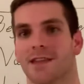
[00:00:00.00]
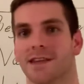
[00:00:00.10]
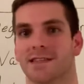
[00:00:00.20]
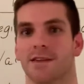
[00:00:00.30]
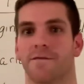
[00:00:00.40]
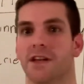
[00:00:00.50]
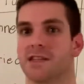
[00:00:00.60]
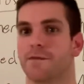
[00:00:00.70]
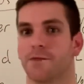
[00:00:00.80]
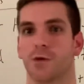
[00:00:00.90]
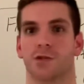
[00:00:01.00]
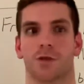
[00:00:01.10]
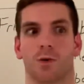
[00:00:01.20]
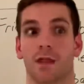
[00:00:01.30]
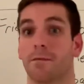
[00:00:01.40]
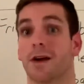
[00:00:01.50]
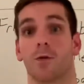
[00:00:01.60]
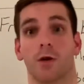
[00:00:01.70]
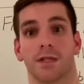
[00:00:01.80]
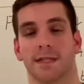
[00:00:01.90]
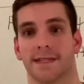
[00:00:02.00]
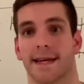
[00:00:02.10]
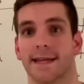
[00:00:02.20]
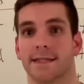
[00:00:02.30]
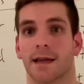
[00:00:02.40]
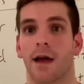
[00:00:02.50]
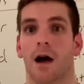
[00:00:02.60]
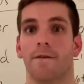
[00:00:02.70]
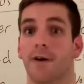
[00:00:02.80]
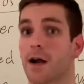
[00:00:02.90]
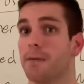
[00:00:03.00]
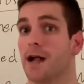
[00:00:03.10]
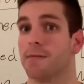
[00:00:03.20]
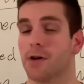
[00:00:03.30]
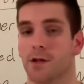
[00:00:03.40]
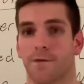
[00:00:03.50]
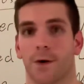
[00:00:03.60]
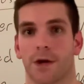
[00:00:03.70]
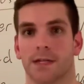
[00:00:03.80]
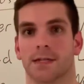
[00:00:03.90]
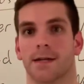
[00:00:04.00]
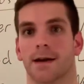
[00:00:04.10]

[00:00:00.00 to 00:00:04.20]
He's a fitness influencer, one of the bigger ones these days, very bodybuilding focused.